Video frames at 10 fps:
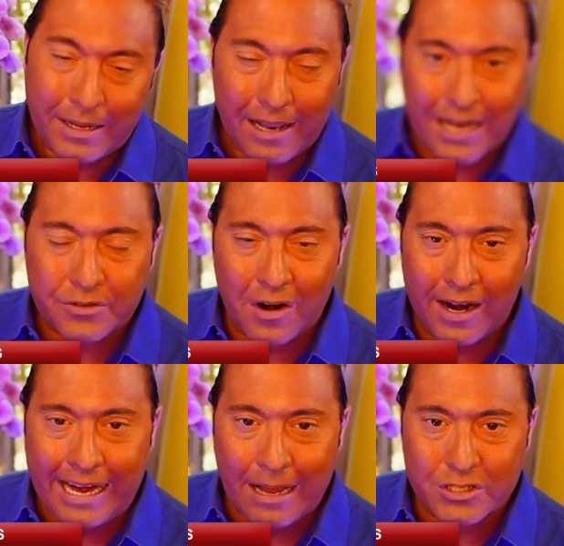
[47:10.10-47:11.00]
But last
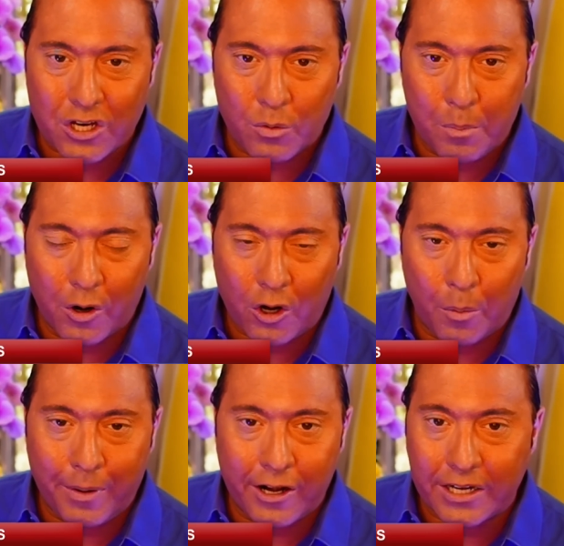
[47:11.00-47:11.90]
Friday, Amazon reported
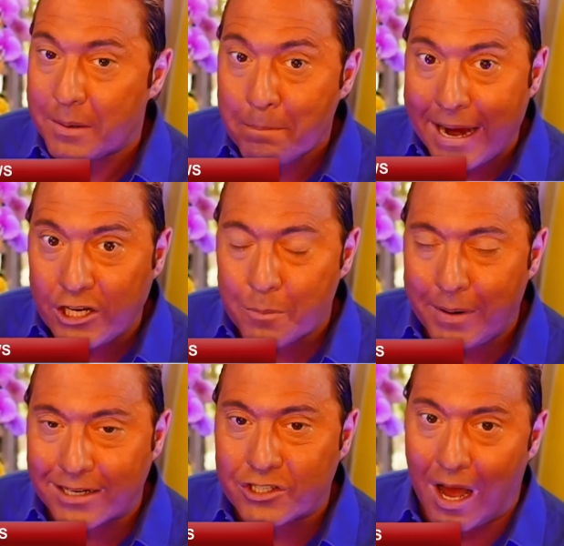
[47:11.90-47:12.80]
corporate earnings, major
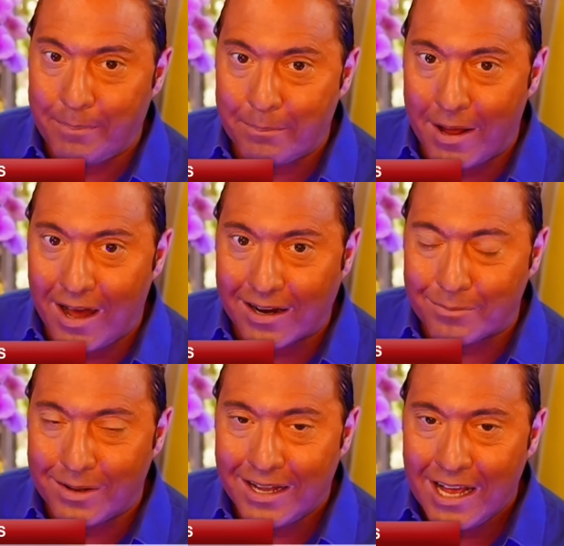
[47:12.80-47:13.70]
beat, top and
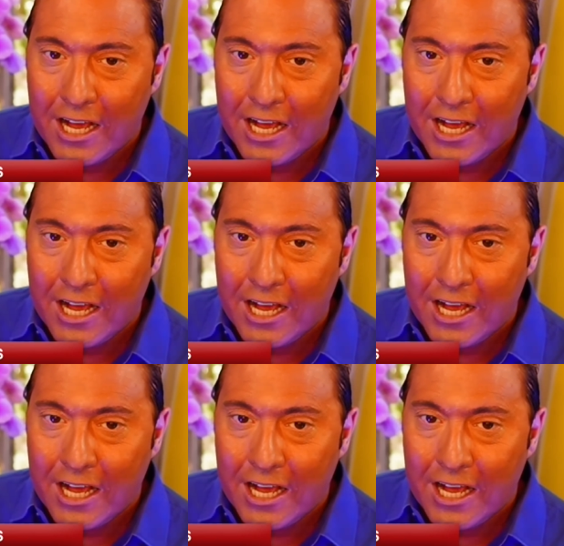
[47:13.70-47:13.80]
bottom.